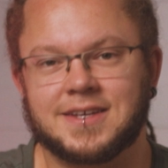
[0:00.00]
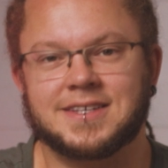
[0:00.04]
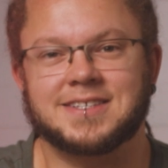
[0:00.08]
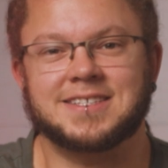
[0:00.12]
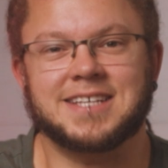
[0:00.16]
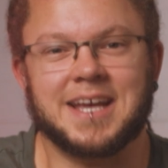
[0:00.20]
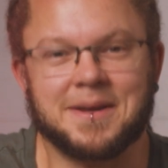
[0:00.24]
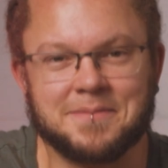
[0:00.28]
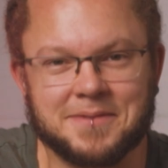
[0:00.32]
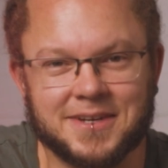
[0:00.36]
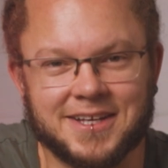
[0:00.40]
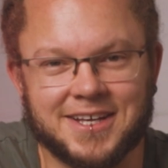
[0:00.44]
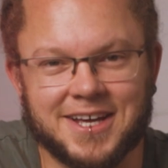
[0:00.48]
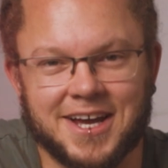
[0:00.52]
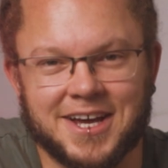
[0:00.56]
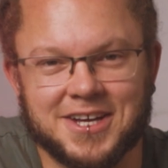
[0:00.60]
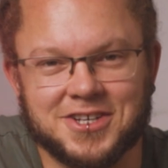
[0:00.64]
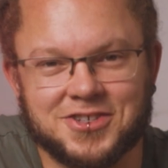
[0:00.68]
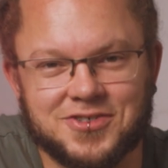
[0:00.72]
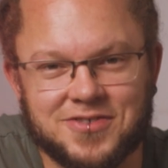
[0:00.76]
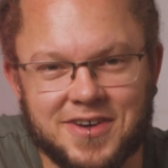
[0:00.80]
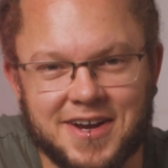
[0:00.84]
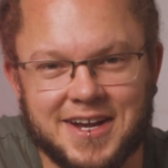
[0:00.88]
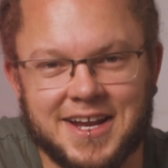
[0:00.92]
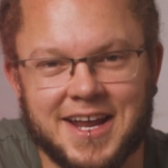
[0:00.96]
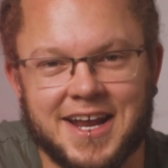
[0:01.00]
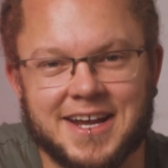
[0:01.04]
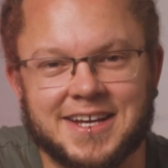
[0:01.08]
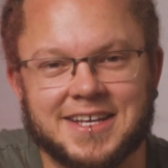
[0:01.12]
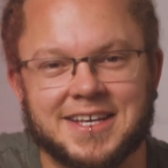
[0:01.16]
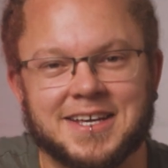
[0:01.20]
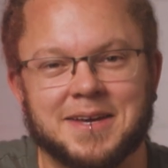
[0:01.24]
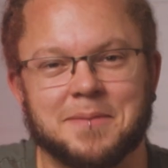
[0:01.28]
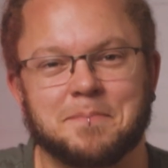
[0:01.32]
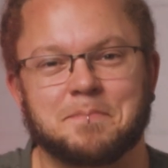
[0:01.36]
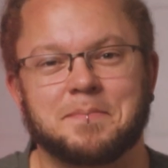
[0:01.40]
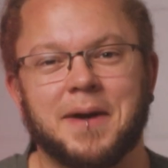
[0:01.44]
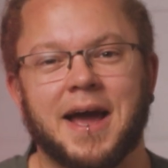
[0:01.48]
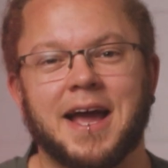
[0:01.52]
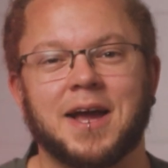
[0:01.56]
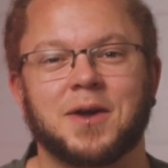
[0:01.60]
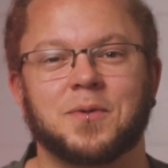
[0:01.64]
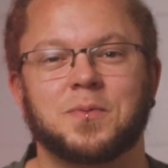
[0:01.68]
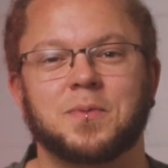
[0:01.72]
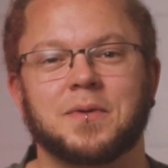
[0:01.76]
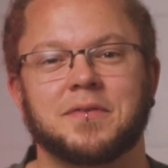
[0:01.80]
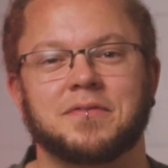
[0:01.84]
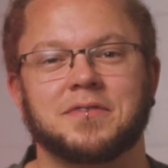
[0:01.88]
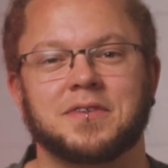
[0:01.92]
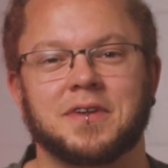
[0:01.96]
What's happening, guys? Dready here,
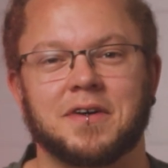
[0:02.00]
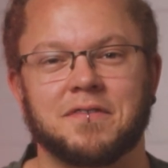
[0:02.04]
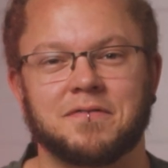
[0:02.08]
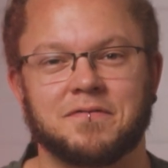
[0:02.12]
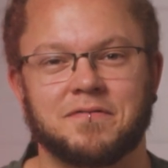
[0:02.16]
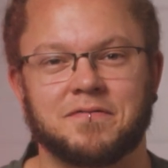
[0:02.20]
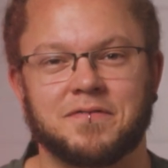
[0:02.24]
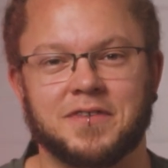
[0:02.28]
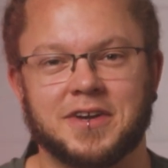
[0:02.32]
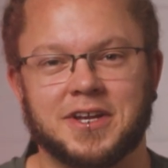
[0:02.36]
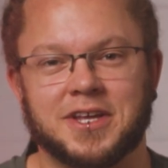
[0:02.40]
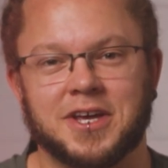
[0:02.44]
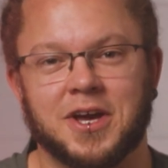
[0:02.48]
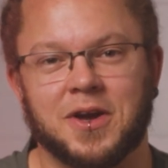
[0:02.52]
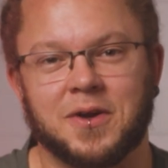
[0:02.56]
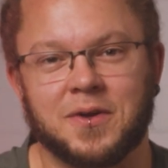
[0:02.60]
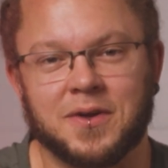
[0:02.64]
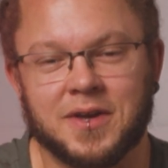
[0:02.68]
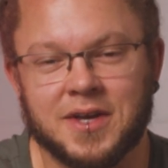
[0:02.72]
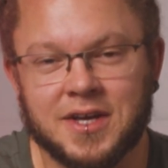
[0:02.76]
back with another video.